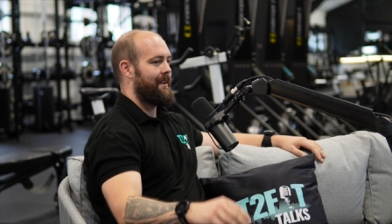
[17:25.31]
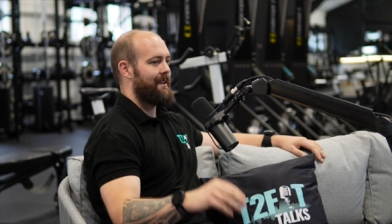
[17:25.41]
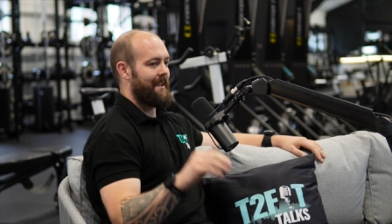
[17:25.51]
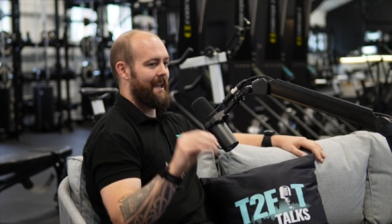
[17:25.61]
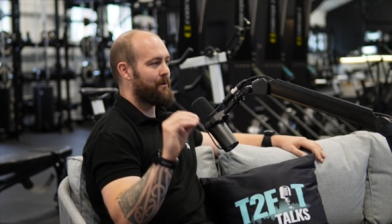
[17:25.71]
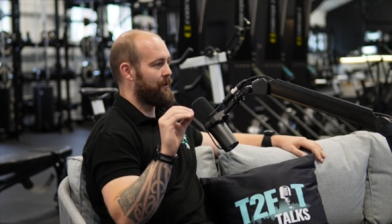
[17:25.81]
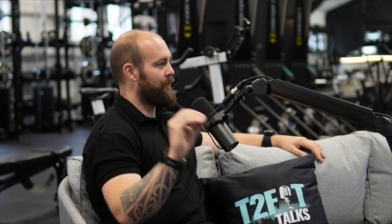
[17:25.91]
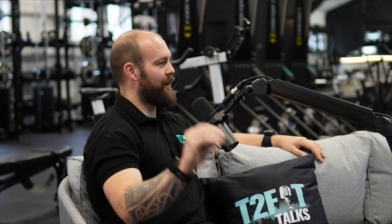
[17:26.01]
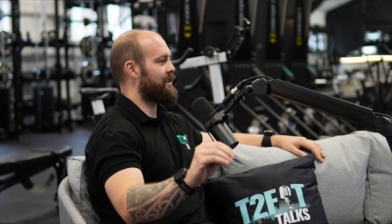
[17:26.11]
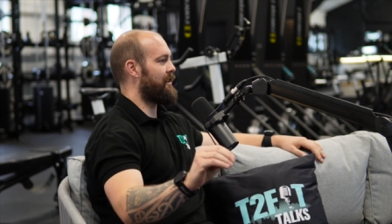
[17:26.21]
So he was the
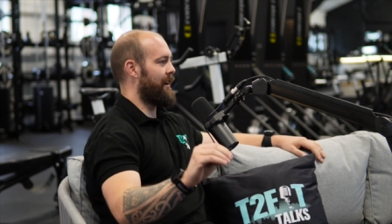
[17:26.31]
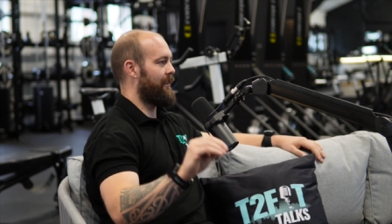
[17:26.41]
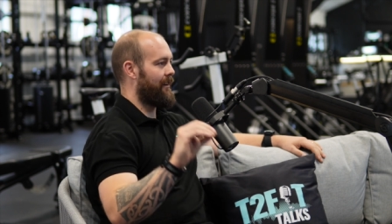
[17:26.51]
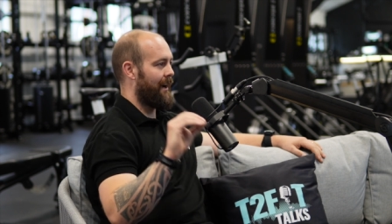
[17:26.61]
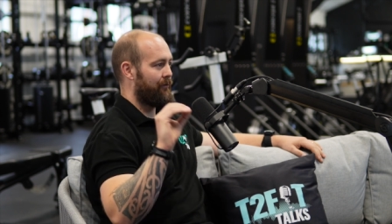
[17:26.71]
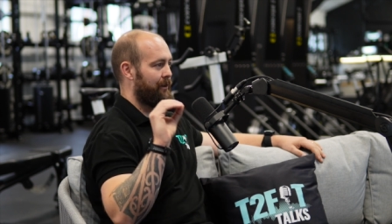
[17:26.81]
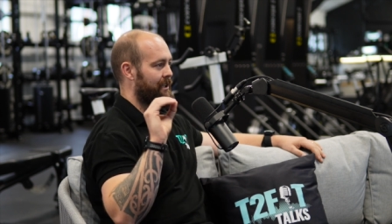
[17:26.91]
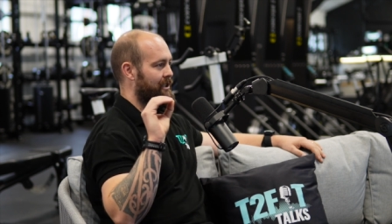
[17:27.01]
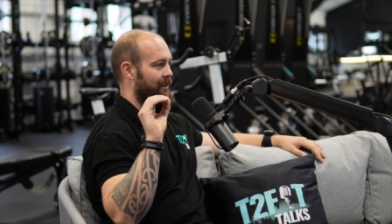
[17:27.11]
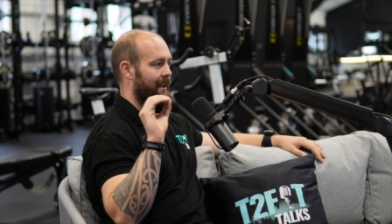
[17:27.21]
first guy that I really
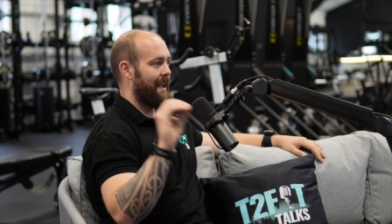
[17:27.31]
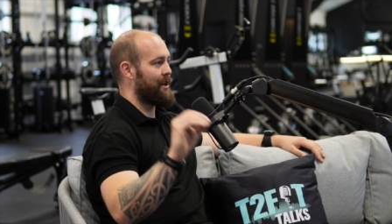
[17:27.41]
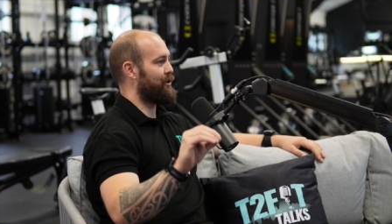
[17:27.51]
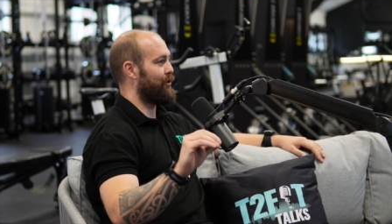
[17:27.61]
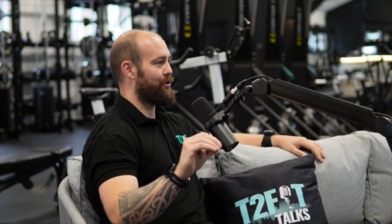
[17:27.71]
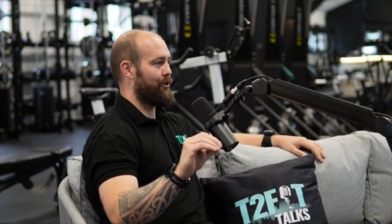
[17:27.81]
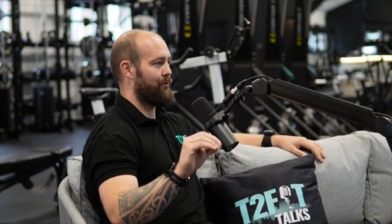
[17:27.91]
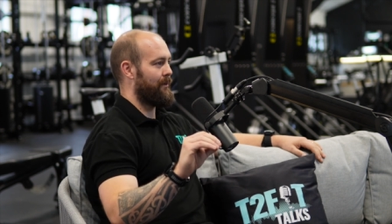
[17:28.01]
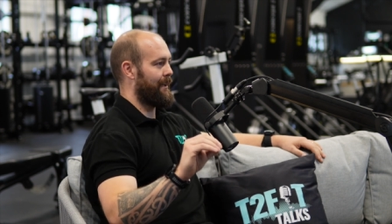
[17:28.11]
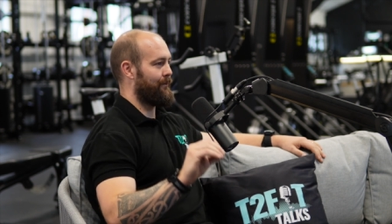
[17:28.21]
just kind of latched
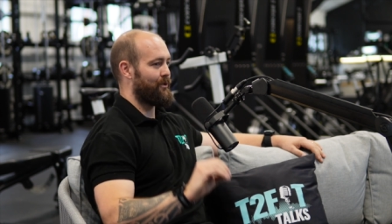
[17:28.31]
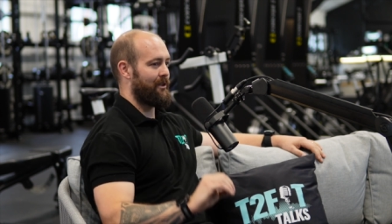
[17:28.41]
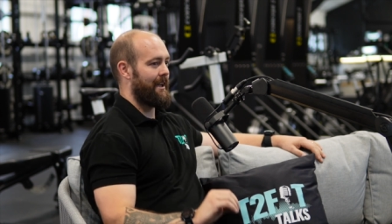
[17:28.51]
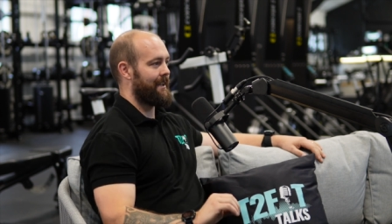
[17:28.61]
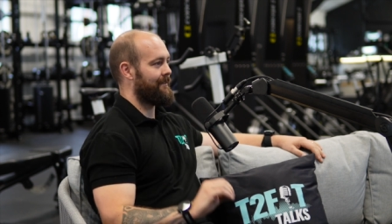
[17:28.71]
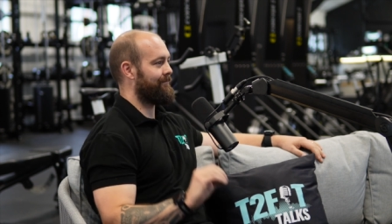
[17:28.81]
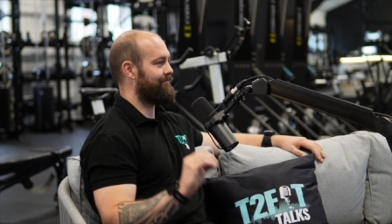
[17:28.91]
onto and was like,